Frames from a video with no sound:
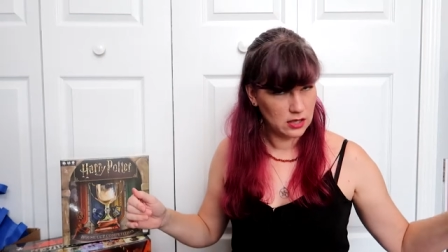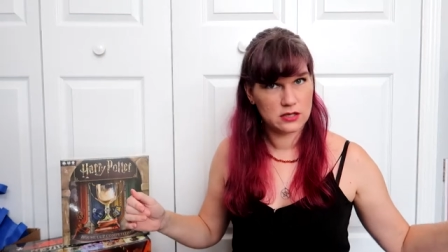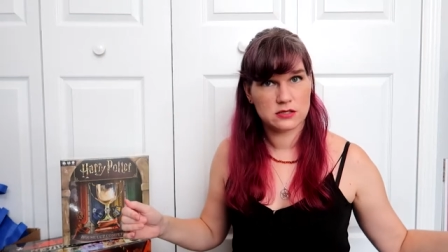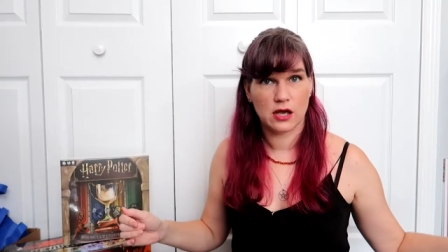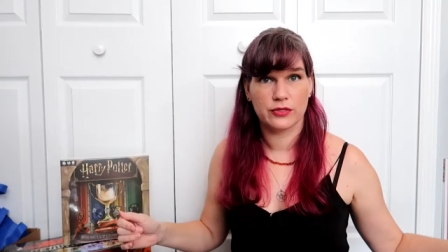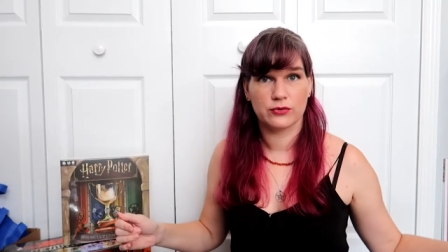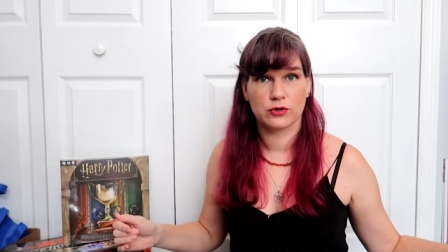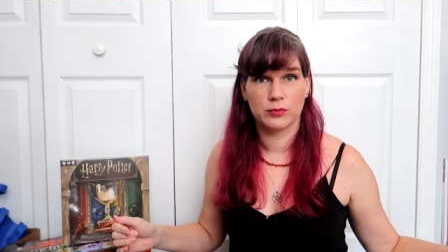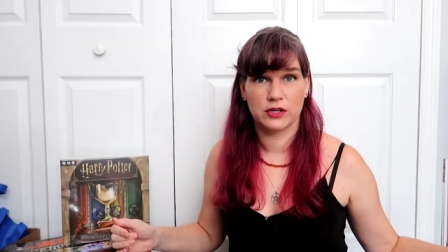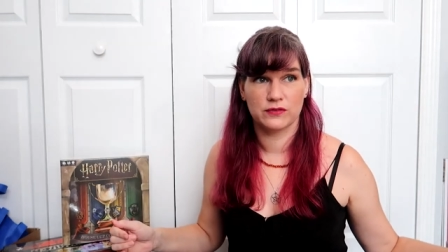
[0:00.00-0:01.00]
has gone through
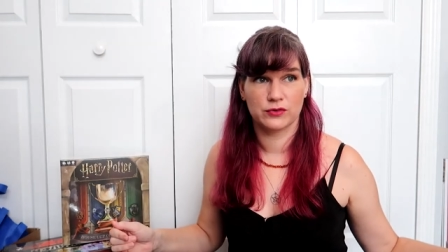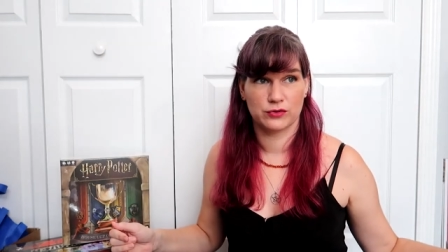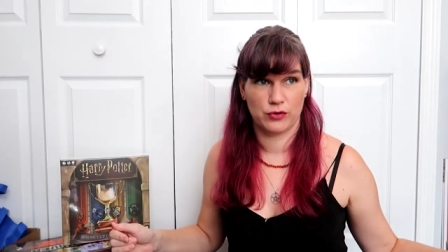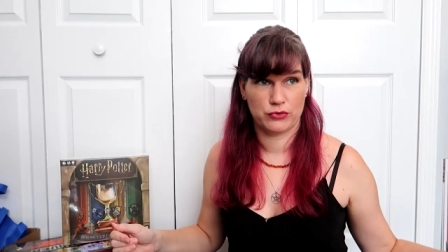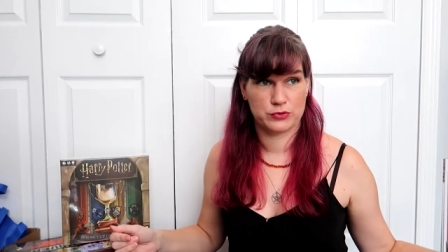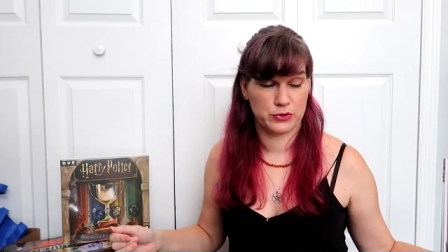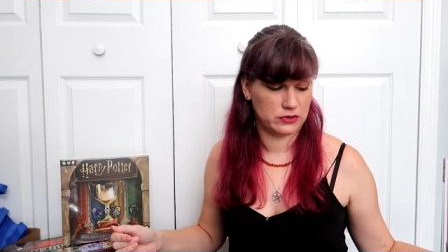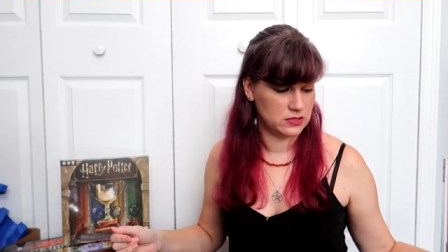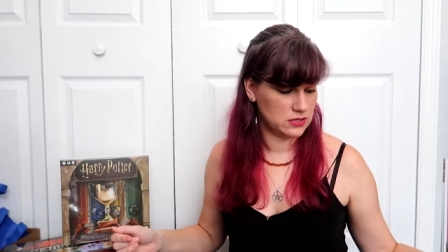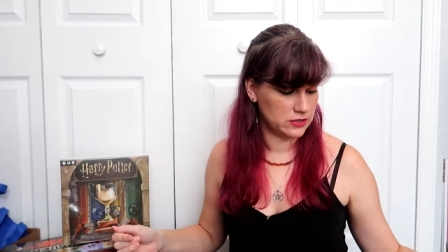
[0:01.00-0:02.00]
a bit of a growth spurt
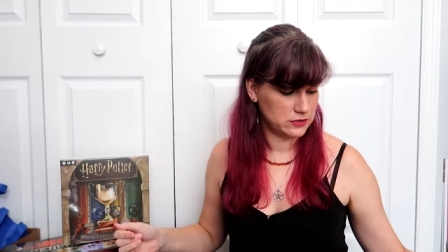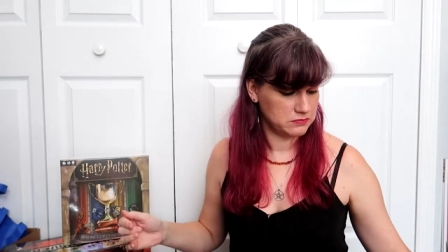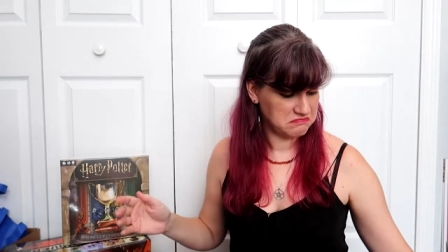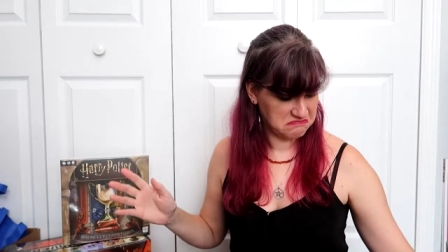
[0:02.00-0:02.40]
this year.